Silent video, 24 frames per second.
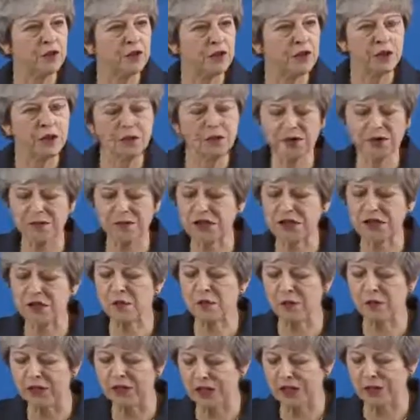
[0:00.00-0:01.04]
For those of us
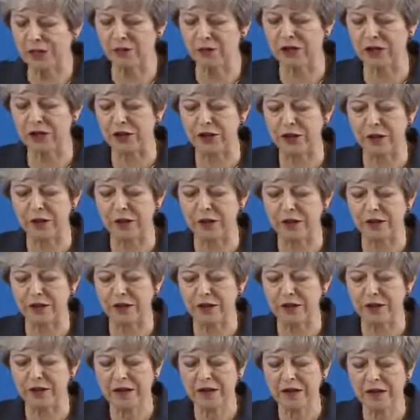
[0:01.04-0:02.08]
who believe in the
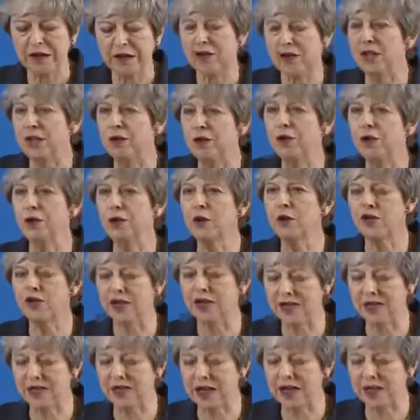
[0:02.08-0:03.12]
Union,
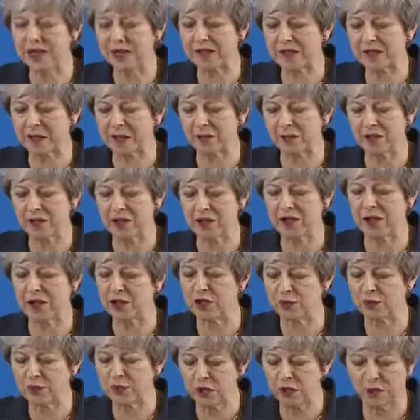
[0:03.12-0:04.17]
devolution is the accepted
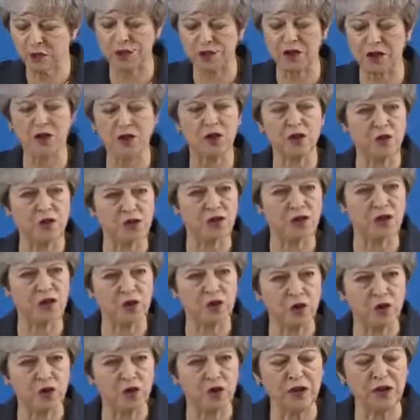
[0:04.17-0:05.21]
and permanent
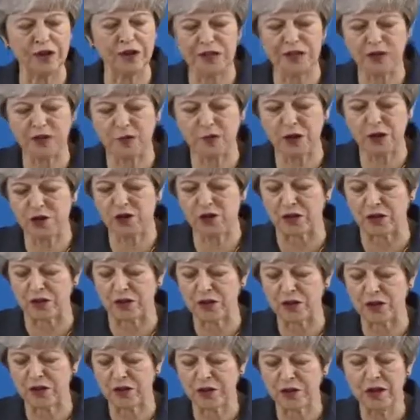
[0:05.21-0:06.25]
constitutional
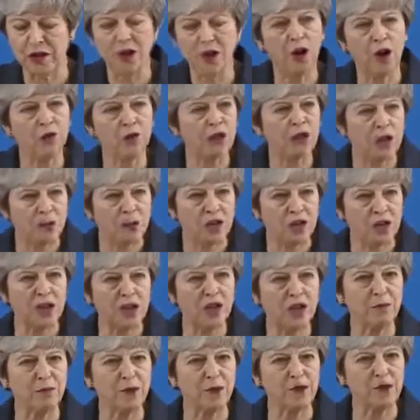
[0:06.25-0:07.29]
expression of the
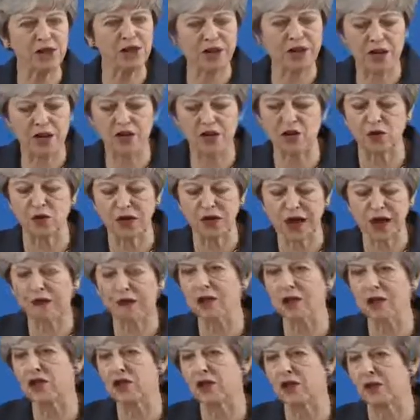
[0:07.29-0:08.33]
unique multinational
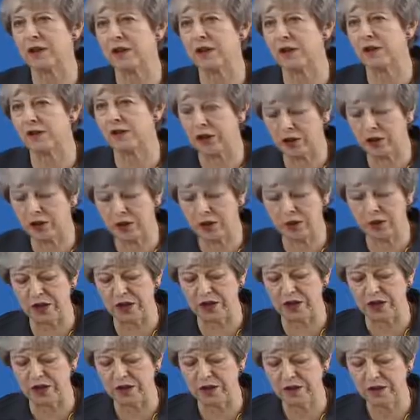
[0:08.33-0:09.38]
character of our
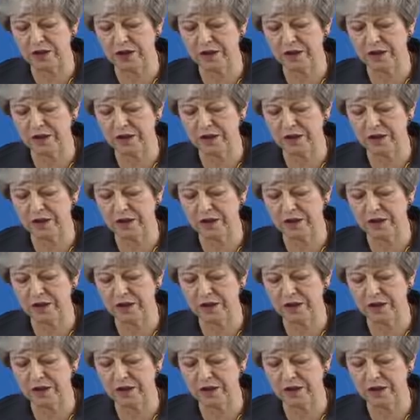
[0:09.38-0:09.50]
Union.